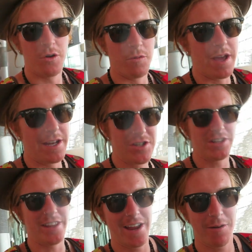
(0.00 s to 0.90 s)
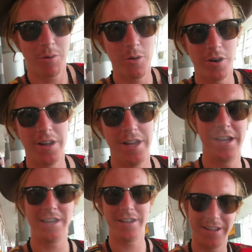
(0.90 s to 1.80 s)
We made it to the airport,
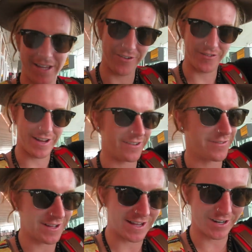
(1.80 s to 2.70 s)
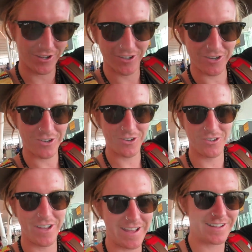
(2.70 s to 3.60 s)
getting ready to fly to good
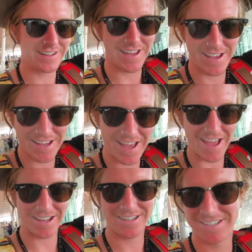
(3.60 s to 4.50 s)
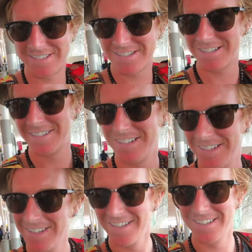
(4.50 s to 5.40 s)
old LAX.
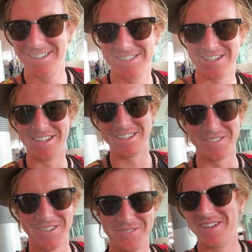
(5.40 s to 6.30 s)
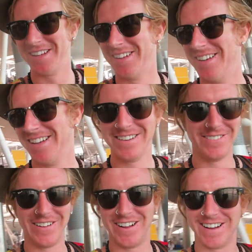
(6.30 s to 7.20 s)
Jenny doesn't want to be in the
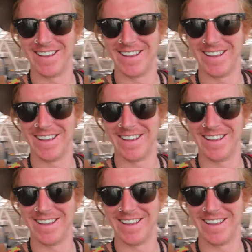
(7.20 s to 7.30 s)
vlog